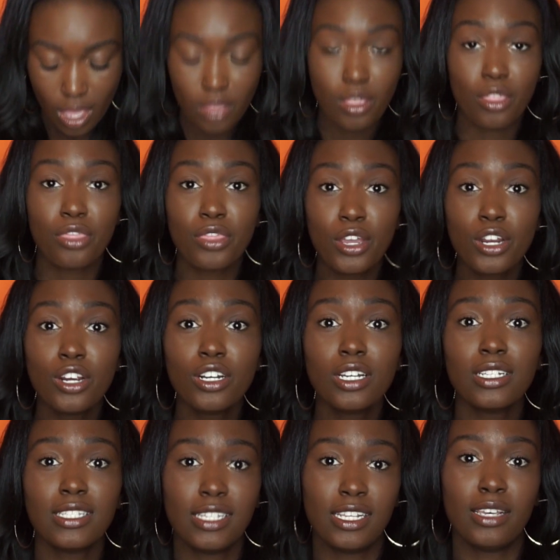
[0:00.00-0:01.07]
The
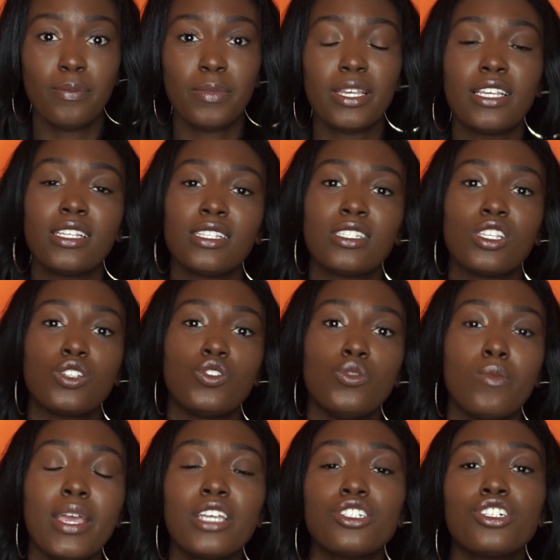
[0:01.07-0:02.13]
third tip is to
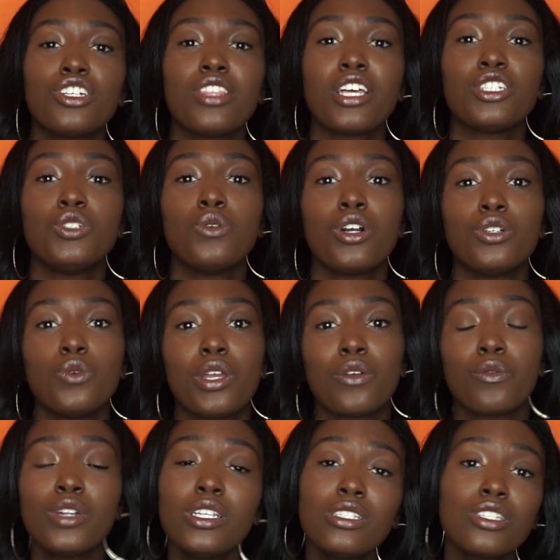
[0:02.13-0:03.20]
make sure that you are doing
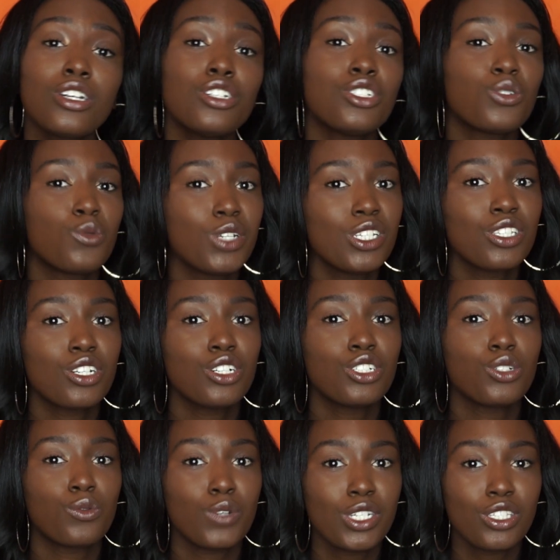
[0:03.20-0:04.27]
research,
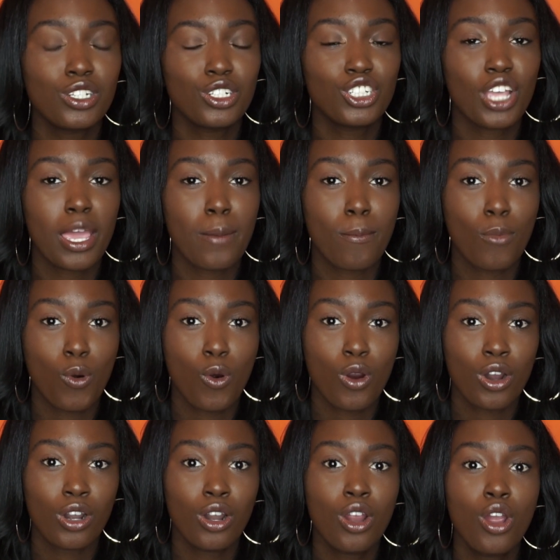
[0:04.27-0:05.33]
and
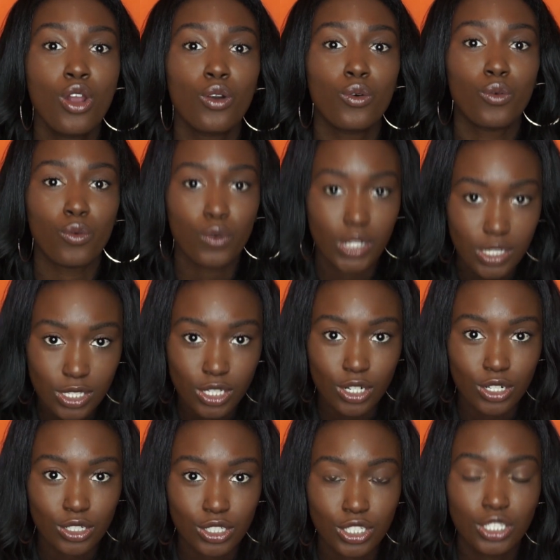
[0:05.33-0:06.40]
more
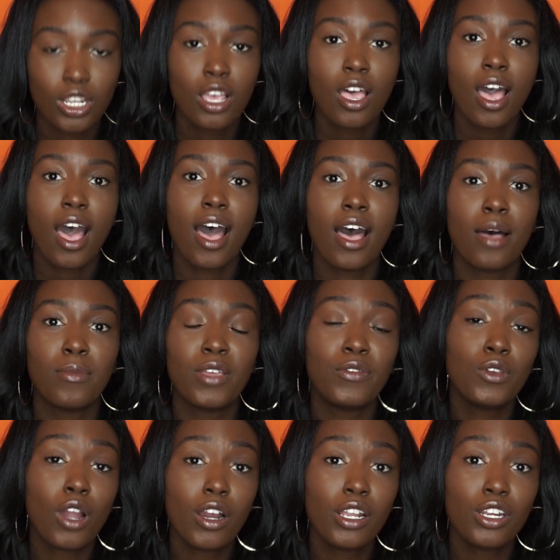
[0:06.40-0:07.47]
research. If
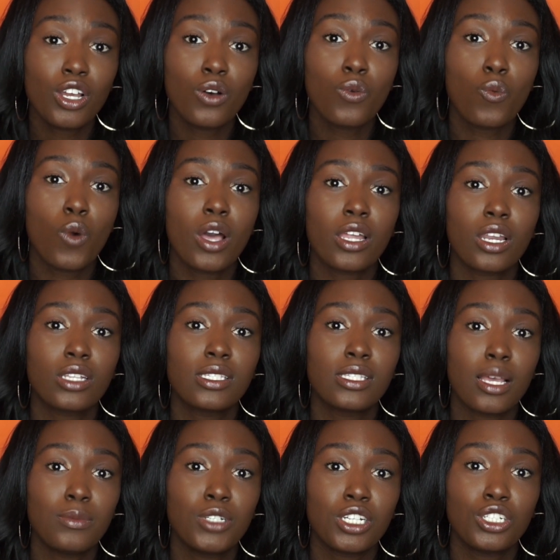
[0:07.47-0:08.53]
you already know what
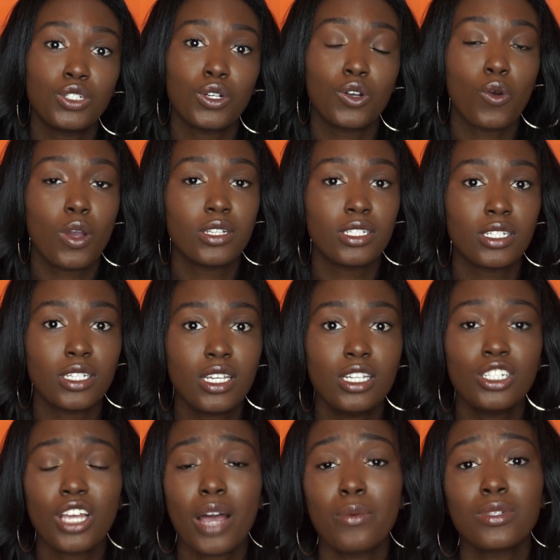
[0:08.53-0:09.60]
subject you're going to
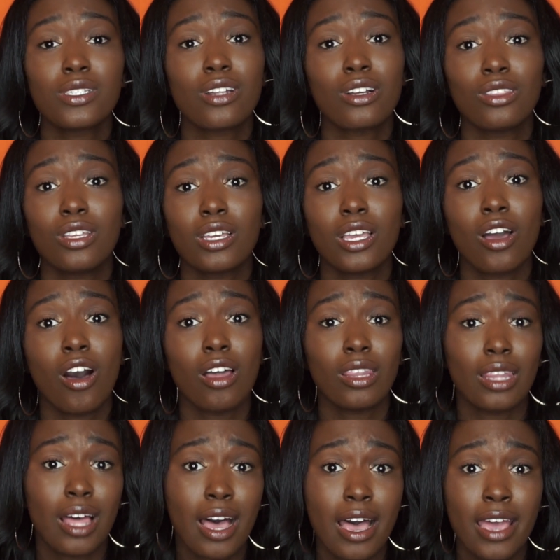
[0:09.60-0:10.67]
teach, I would start looking
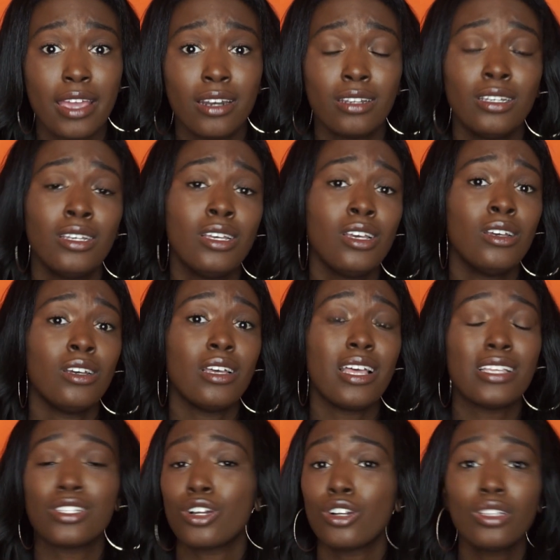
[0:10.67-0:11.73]
online
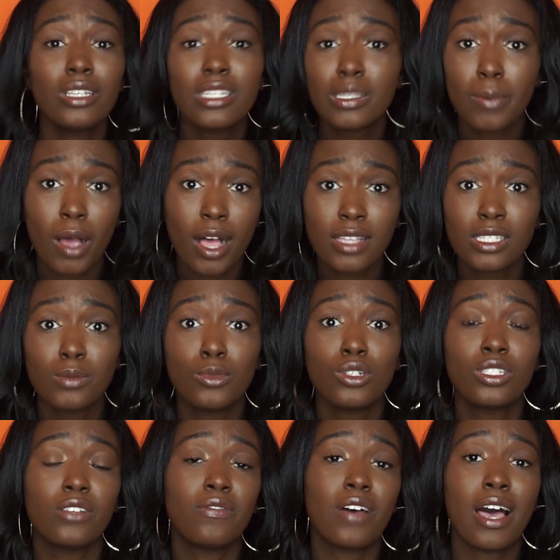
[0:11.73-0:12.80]
as early as possible
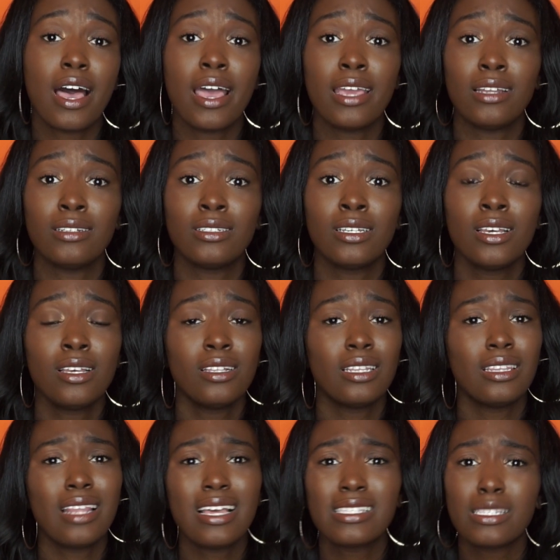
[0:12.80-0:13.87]
to find
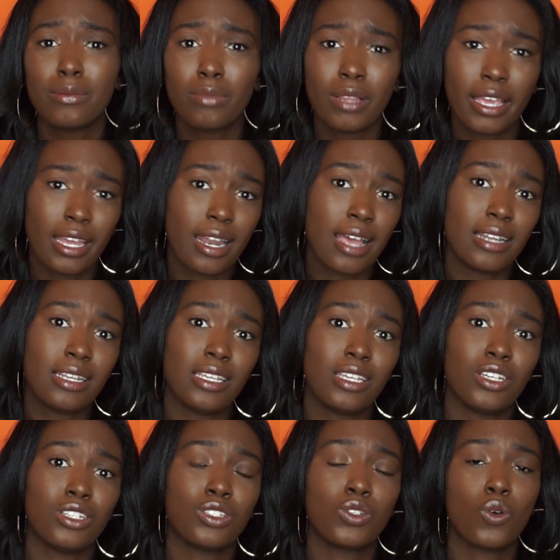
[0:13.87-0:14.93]
lesson plan
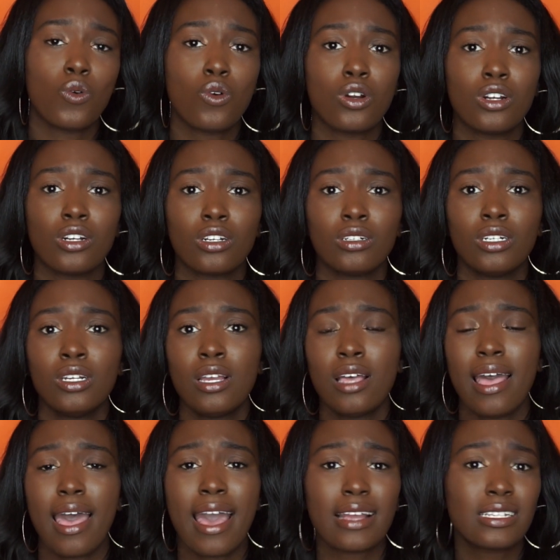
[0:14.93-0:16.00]
ideas or
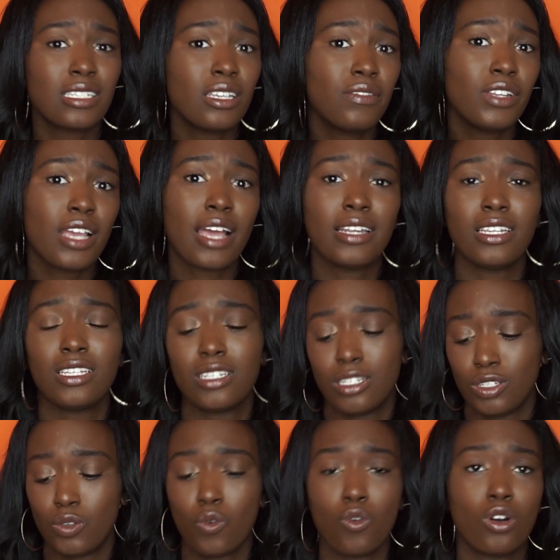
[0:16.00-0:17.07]
activity
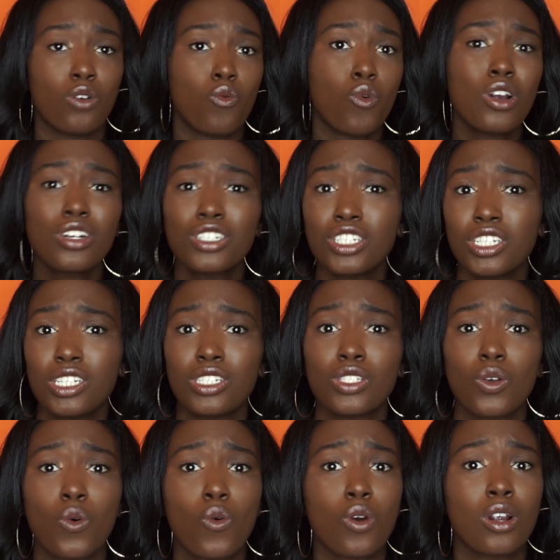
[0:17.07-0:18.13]
ideas or worksheets
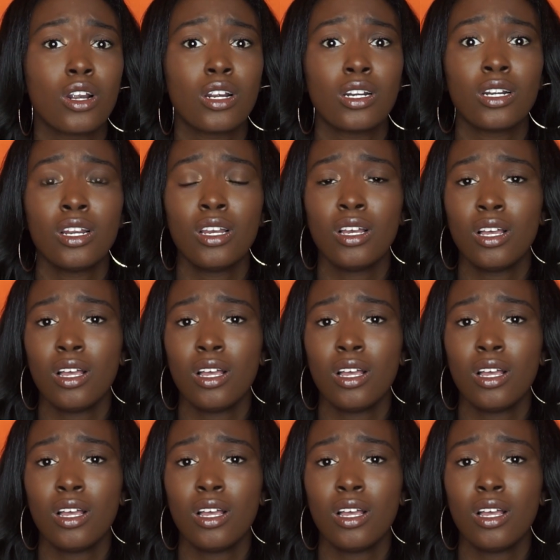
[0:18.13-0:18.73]
or